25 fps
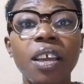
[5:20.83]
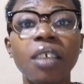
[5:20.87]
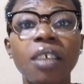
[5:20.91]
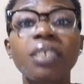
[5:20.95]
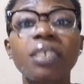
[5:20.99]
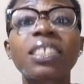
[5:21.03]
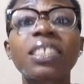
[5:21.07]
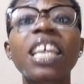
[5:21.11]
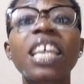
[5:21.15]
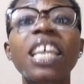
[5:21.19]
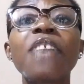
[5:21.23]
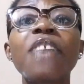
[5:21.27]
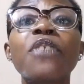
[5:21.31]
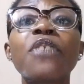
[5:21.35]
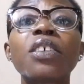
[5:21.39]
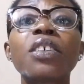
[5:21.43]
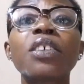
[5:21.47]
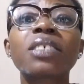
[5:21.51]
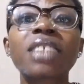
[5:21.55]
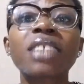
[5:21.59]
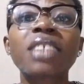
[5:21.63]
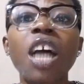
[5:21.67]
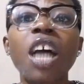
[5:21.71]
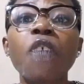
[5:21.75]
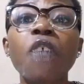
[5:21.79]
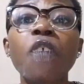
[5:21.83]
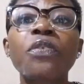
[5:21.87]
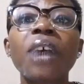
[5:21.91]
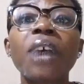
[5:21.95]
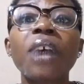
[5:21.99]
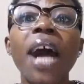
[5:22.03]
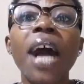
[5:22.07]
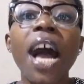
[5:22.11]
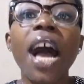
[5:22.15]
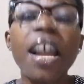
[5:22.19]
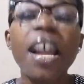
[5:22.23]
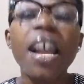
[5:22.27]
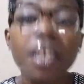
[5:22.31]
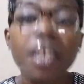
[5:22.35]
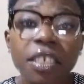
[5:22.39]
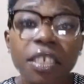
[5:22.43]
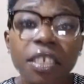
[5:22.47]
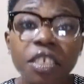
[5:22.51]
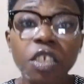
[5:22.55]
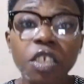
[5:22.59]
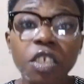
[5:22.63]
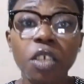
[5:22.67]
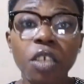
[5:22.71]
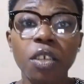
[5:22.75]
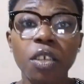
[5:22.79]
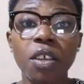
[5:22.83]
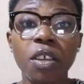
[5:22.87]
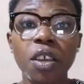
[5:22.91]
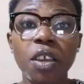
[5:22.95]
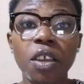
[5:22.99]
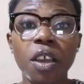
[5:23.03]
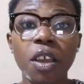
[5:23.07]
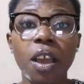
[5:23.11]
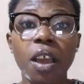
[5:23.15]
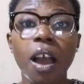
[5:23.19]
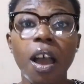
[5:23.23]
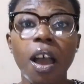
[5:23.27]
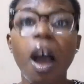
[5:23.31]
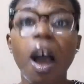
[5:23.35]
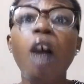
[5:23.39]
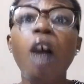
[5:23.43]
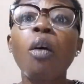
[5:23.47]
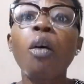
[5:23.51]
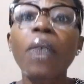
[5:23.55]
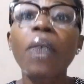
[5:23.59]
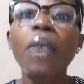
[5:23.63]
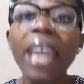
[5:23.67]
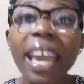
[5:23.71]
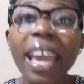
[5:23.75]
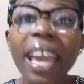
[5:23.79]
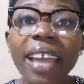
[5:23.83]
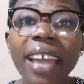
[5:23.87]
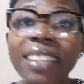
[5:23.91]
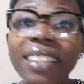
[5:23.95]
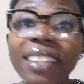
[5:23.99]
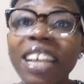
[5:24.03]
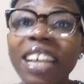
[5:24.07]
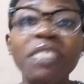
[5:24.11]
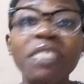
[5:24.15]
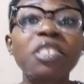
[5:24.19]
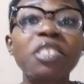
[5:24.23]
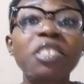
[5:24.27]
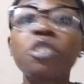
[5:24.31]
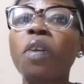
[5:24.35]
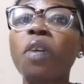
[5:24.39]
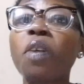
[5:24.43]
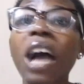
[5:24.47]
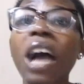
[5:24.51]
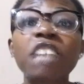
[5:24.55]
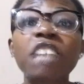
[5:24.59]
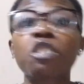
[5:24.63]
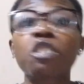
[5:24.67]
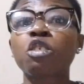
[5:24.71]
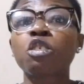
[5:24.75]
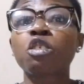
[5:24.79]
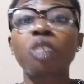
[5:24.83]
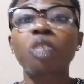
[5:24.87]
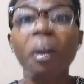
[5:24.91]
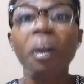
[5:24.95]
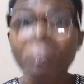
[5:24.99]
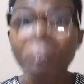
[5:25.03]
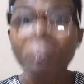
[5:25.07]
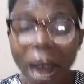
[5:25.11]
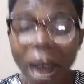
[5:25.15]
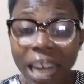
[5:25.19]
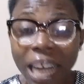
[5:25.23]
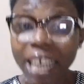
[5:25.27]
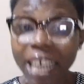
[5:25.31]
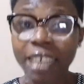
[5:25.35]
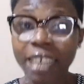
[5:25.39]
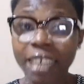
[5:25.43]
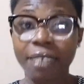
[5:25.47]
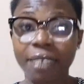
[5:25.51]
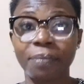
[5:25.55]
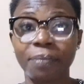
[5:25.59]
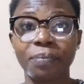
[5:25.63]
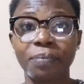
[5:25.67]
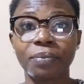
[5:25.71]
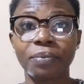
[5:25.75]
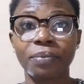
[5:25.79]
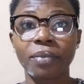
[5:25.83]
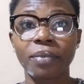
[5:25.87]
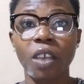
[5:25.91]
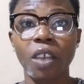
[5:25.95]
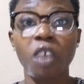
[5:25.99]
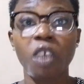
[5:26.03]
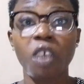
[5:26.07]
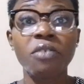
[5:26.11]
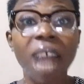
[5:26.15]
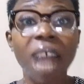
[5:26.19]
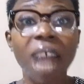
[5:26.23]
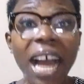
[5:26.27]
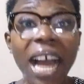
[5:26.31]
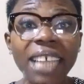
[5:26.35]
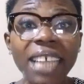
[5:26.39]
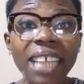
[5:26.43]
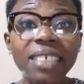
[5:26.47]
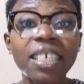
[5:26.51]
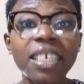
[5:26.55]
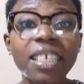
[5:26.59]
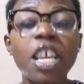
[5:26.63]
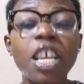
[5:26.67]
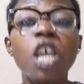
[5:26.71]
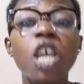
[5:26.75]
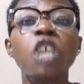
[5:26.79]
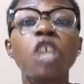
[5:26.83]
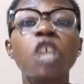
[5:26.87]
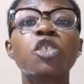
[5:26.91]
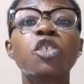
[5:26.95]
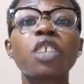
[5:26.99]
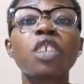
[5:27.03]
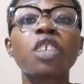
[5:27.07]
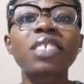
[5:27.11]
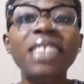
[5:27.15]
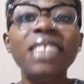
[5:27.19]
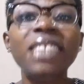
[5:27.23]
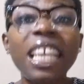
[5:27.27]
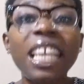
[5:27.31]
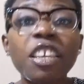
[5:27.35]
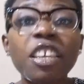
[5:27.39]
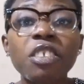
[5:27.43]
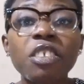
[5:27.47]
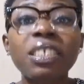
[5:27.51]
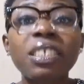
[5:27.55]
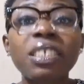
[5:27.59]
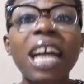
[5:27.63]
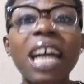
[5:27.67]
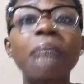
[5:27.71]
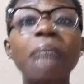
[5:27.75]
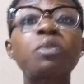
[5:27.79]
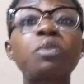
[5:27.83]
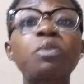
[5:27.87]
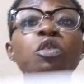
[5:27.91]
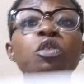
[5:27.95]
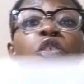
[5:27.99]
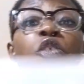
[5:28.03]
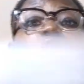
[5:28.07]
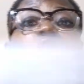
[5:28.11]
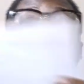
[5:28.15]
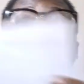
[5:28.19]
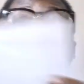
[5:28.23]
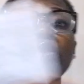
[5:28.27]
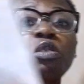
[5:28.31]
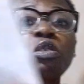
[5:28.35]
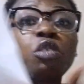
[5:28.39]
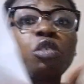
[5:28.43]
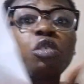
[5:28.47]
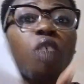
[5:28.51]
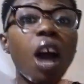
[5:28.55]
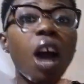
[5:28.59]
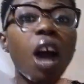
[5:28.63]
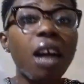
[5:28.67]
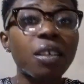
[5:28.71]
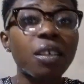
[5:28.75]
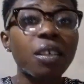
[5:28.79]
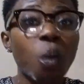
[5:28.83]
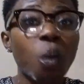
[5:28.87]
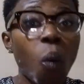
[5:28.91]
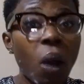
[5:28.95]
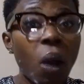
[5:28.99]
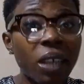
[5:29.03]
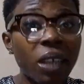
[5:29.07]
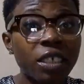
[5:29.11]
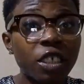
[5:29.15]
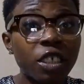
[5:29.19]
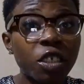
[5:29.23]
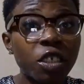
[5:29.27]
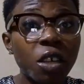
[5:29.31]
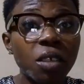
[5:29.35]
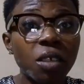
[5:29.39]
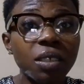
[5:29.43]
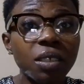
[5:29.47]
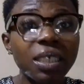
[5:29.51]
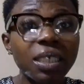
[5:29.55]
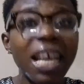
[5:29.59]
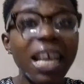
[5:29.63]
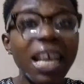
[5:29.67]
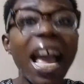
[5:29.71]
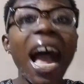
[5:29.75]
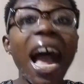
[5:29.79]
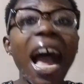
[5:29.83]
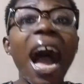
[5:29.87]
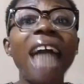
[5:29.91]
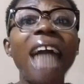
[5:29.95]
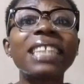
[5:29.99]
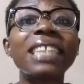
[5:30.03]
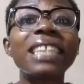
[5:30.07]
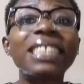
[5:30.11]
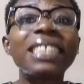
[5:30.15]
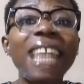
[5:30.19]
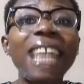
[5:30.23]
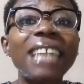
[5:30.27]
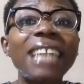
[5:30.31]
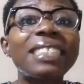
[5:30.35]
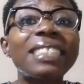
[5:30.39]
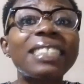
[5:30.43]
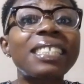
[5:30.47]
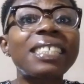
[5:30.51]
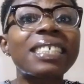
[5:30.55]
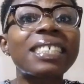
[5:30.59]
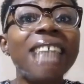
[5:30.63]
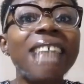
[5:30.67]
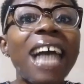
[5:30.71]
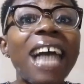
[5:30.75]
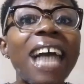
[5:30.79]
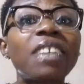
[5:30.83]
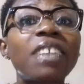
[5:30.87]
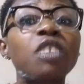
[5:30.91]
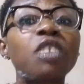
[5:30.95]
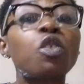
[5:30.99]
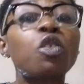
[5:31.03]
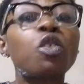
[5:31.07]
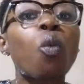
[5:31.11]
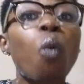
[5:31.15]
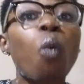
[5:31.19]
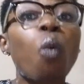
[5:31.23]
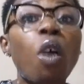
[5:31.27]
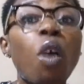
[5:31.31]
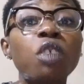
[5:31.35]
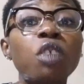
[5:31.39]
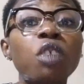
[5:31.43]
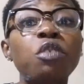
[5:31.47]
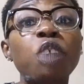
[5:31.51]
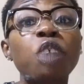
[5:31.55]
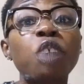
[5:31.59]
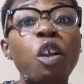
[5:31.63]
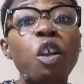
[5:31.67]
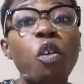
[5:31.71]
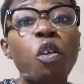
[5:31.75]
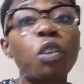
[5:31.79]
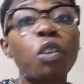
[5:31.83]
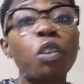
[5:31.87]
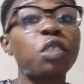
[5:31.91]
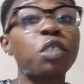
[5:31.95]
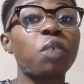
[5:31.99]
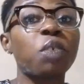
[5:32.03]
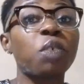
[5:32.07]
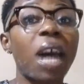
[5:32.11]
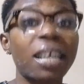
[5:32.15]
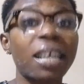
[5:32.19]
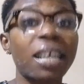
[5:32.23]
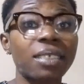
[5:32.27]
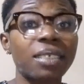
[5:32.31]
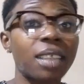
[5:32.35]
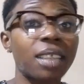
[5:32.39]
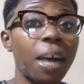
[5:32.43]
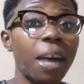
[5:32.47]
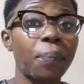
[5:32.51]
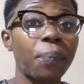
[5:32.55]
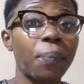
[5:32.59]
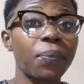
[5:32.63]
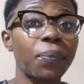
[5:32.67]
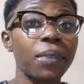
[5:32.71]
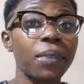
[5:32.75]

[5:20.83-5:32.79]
Save yourself the energy. Okay, there is no extra mark. Alright, just take your time to go through all the questions and then decide on the ones you're going to answer